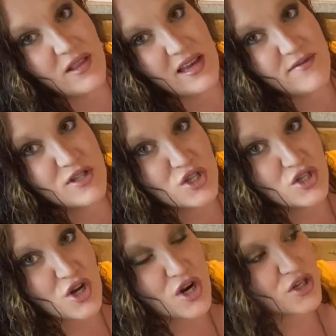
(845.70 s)
leaves
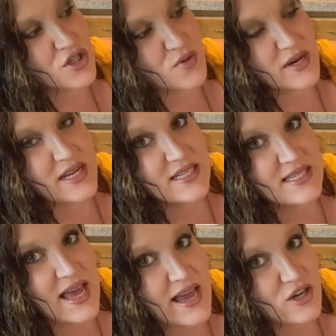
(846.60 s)
start, so it needs
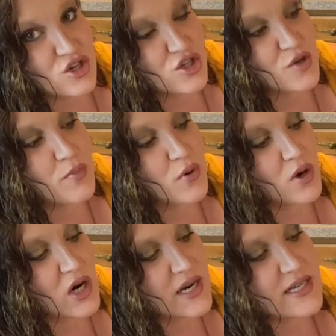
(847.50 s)
that extra
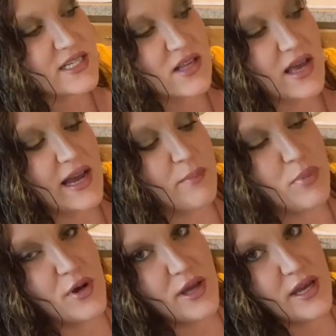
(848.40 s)
support until I
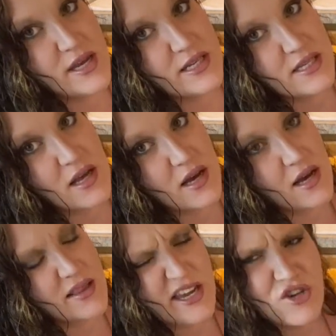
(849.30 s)
put in
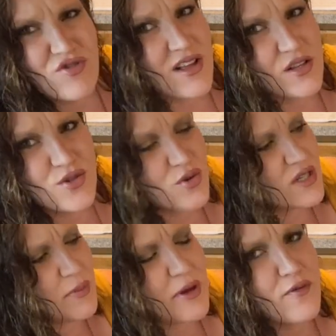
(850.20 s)
like a trellis or
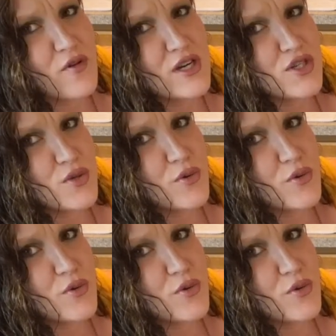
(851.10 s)
something for it to